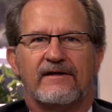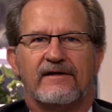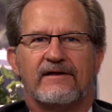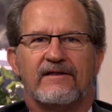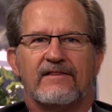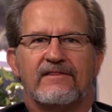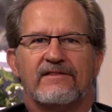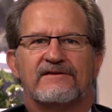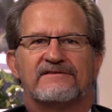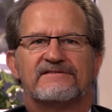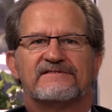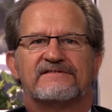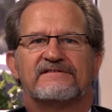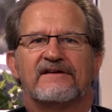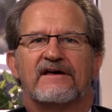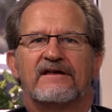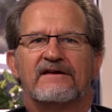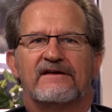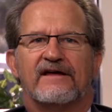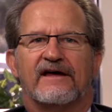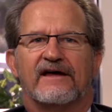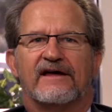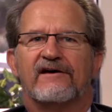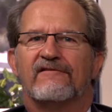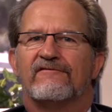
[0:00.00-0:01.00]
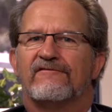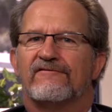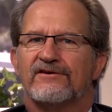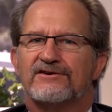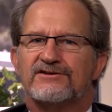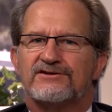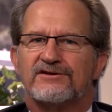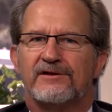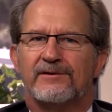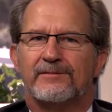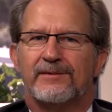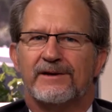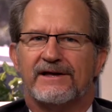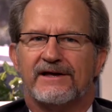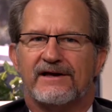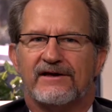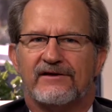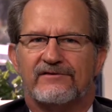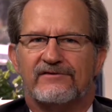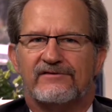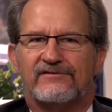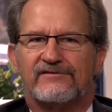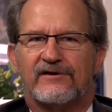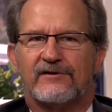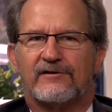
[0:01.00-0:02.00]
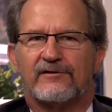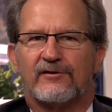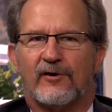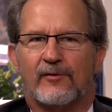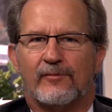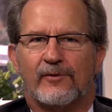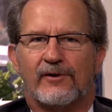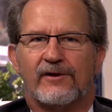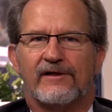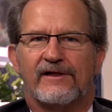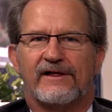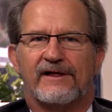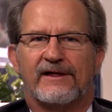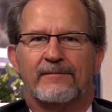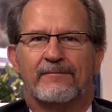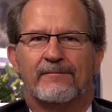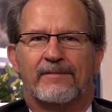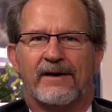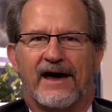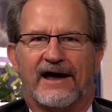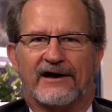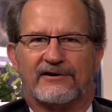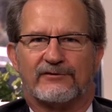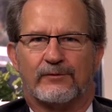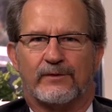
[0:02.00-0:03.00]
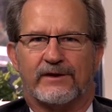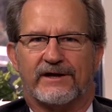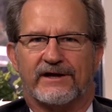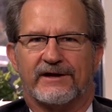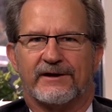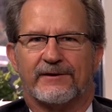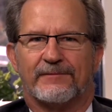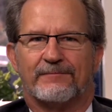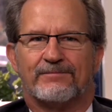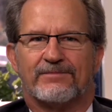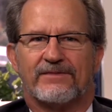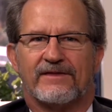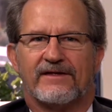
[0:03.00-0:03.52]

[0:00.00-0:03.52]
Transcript: This Sunday officially begins Global Impact Week.